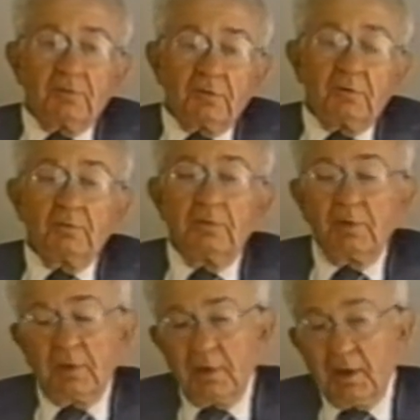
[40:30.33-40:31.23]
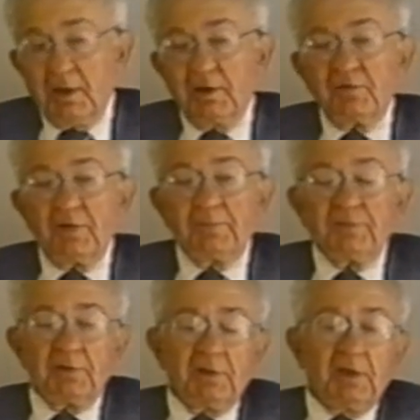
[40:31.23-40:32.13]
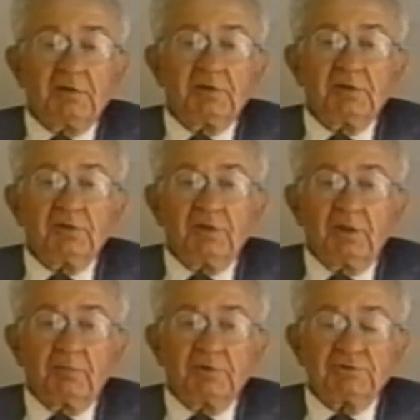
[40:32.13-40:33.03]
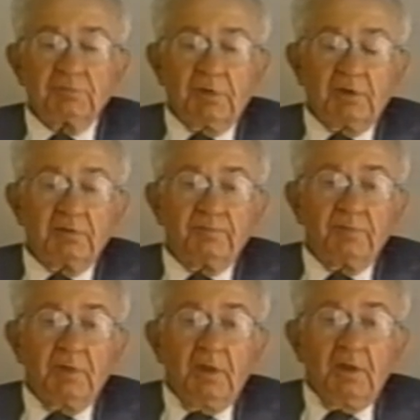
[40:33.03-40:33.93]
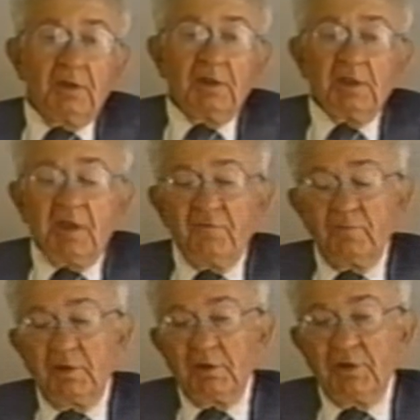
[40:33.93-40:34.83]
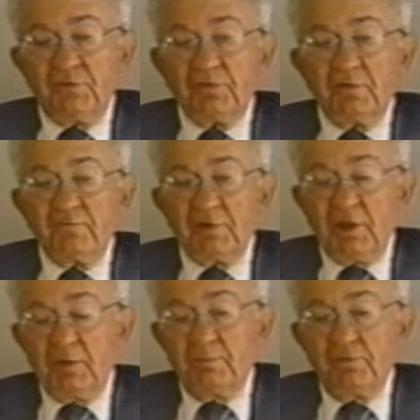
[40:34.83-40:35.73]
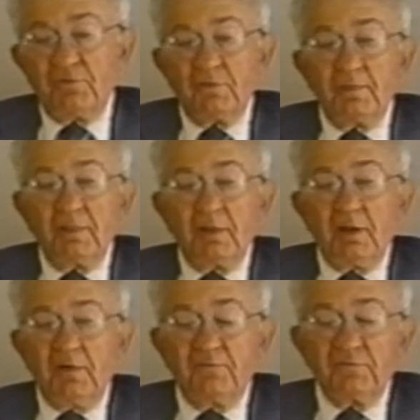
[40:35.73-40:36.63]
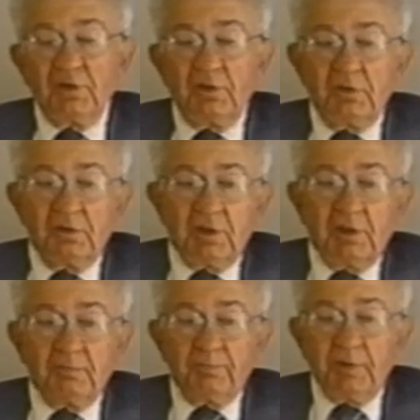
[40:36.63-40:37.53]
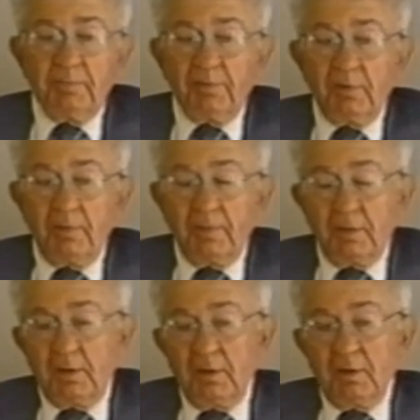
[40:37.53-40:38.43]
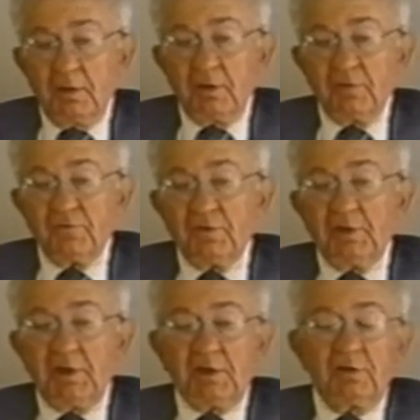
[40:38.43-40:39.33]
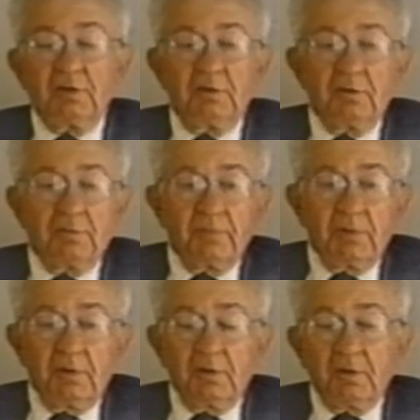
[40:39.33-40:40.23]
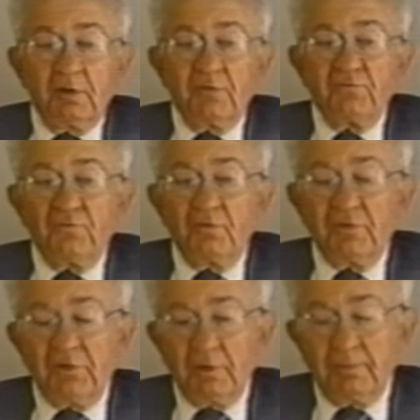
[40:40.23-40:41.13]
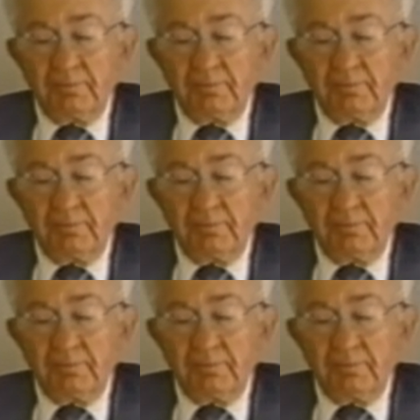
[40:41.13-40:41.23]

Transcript: So I accepted that and didn't think much about it. He gave me a list of names of the 10 people uh, selected uh, for the